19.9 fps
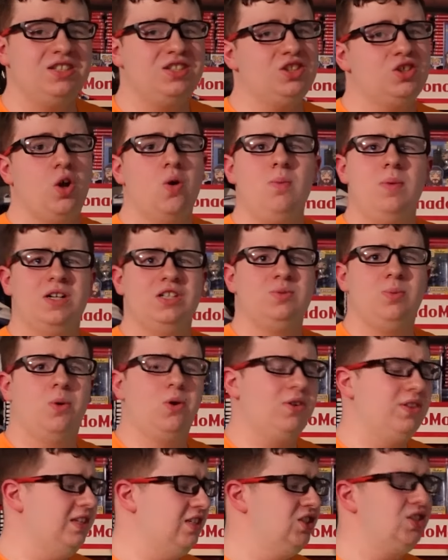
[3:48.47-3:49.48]
so much
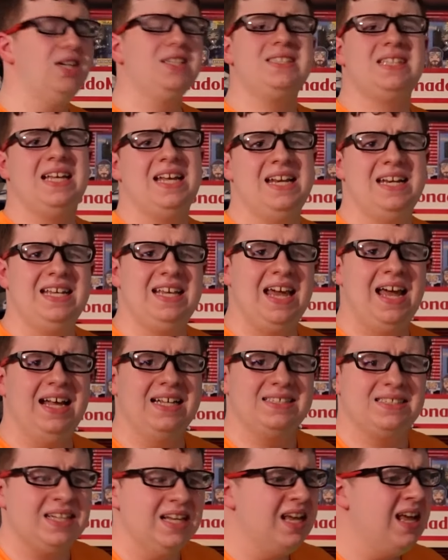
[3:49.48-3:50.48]
more than just
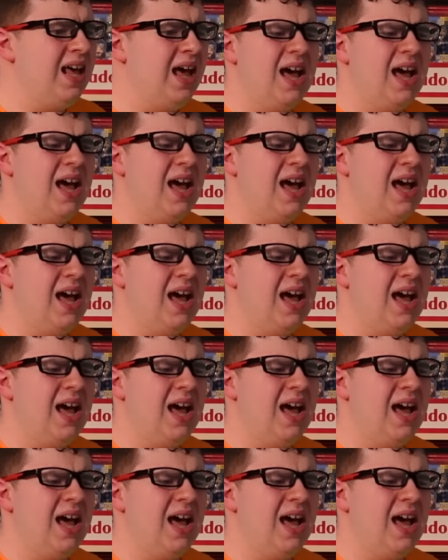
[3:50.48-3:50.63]
NES.